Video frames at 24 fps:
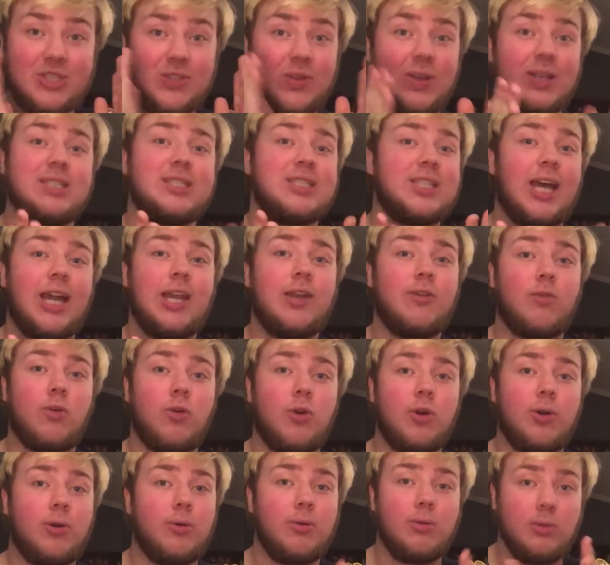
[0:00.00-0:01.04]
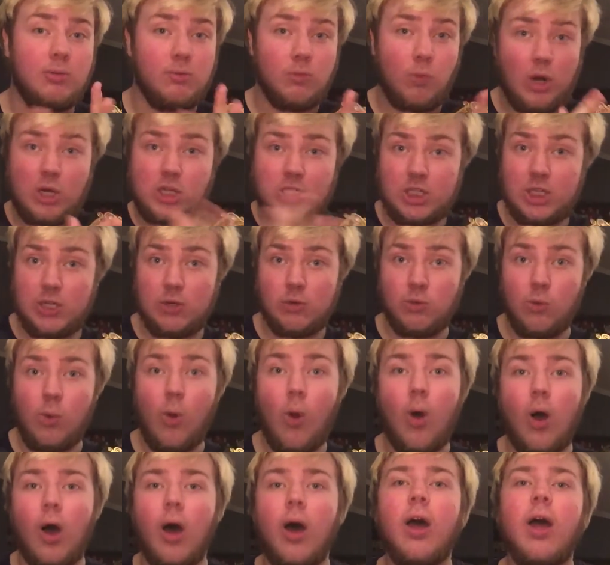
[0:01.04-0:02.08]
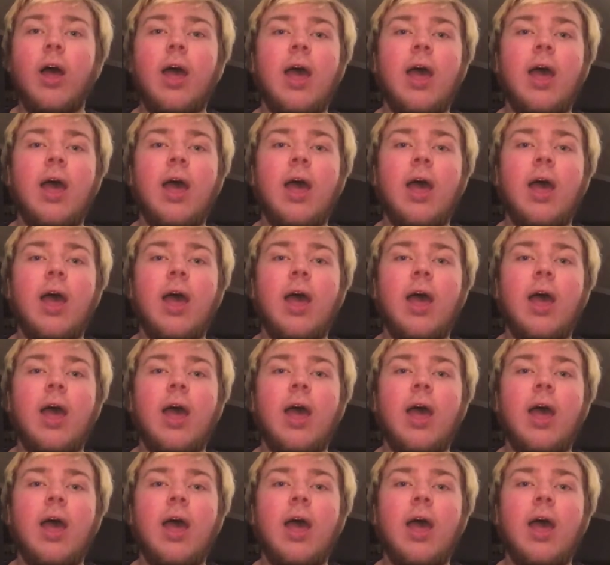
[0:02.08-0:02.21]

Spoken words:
so excited for watching Raw.